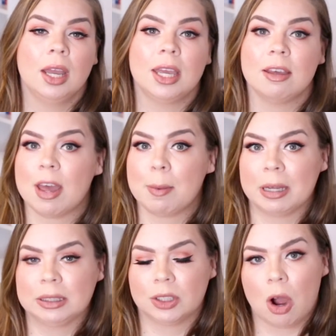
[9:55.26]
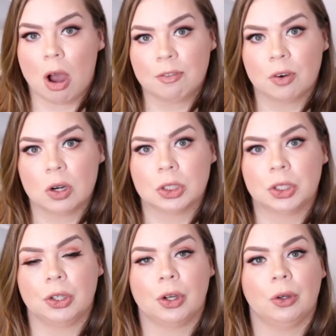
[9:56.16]
give a best offer
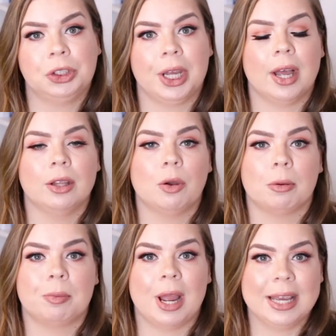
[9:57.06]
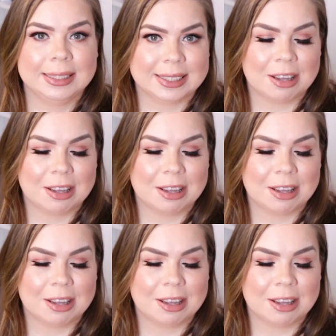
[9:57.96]
to negotiate a lower price.